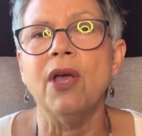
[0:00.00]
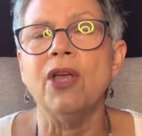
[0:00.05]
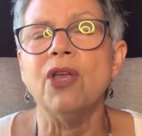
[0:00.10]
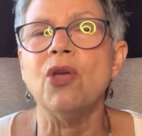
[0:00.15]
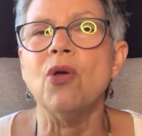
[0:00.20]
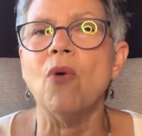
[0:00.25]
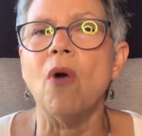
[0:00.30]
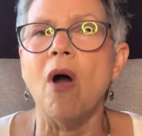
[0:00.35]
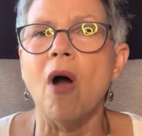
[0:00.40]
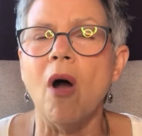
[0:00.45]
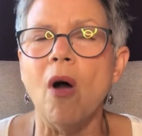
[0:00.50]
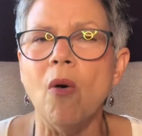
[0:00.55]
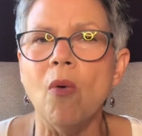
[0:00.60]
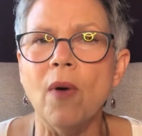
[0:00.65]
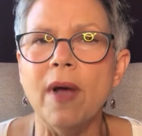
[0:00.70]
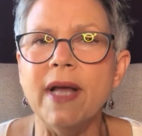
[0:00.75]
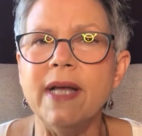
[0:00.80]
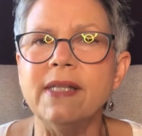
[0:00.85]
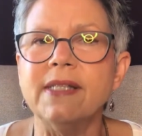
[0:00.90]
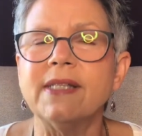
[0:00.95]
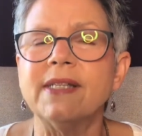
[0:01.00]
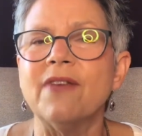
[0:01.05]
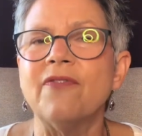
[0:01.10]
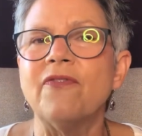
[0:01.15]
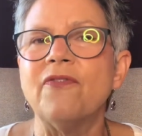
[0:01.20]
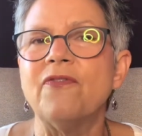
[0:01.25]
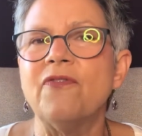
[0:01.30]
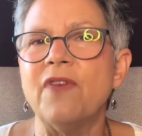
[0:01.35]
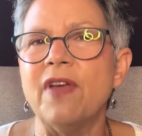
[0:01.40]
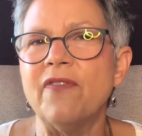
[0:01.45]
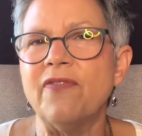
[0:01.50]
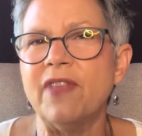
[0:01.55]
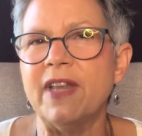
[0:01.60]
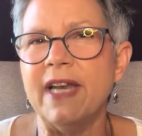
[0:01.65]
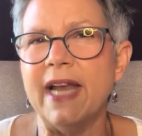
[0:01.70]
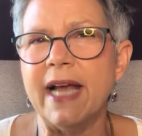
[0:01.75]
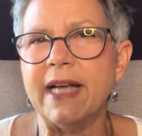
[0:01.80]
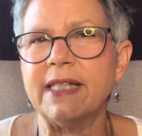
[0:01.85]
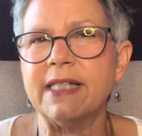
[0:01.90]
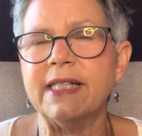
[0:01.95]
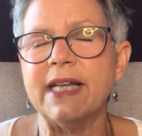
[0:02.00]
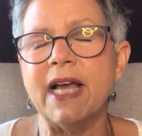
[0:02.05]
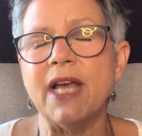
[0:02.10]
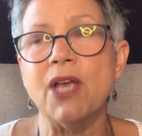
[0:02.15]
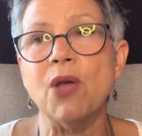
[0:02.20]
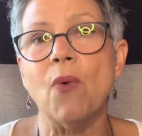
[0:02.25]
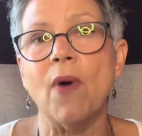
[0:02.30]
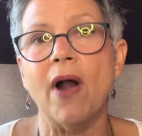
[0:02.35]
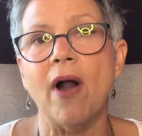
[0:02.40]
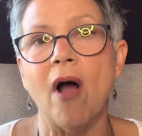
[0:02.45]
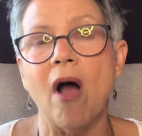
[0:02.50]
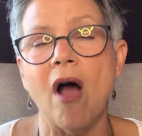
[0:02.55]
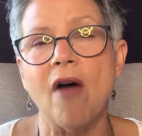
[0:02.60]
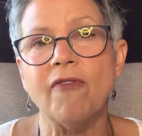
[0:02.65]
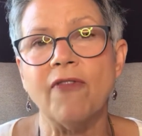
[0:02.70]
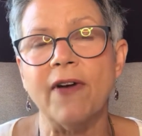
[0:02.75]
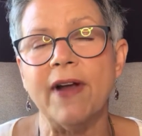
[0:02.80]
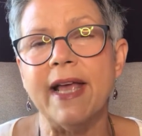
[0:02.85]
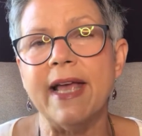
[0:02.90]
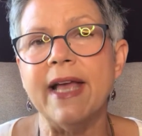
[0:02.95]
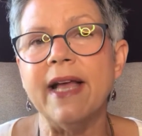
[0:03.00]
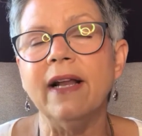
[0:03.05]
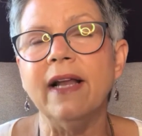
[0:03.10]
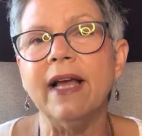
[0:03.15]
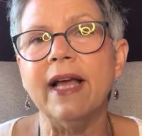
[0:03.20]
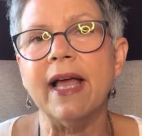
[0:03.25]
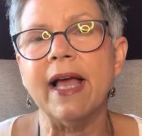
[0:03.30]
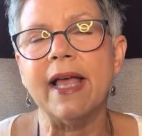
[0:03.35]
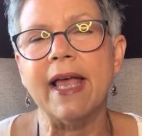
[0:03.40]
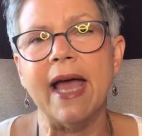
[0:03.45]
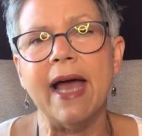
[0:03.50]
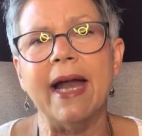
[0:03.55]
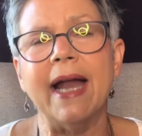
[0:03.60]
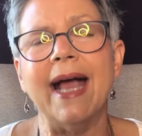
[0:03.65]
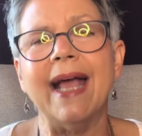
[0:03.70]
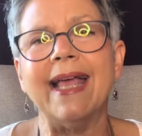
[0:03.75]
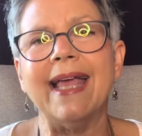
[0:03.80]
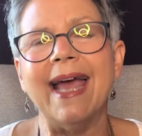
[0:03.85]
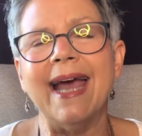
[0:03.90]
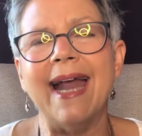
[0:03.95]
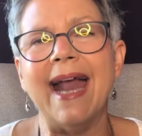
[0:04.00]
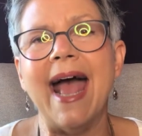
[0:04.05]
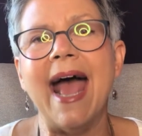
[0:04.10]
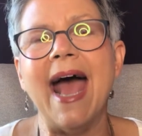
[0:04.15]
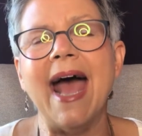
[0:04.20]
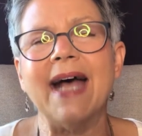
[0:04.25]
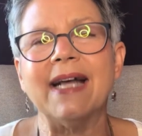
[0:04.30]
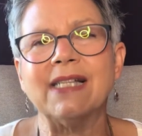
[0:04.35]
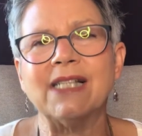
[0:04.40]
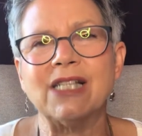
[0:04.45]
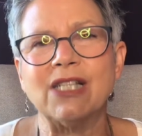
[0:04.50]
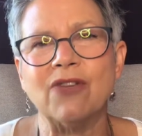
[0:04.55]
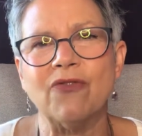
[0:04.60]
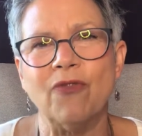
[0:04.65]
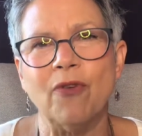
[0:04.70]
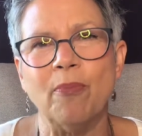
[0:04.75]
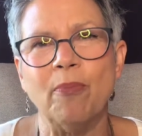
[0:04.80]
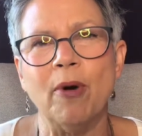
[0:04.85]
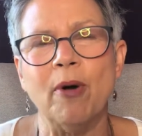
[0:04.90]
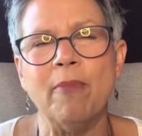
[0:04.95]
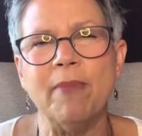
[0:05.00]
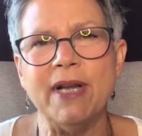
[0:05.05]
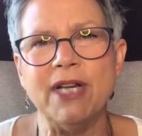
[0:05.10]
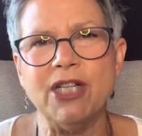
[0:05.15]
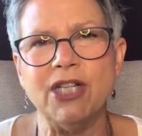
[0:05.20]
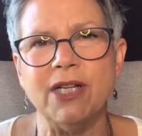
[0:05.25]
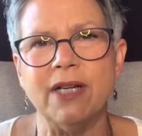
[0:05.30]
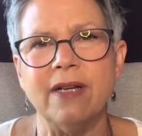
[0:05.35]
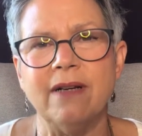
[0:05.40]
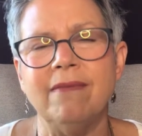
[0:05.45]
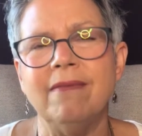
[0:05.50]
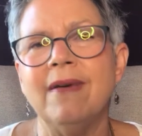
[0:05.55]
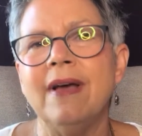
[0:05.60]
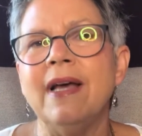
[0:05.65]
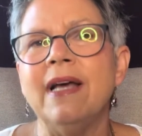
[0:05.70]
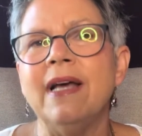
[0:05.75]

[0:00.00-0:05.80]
You always, if, if the next day you want to offer healing again, again, ask for permission.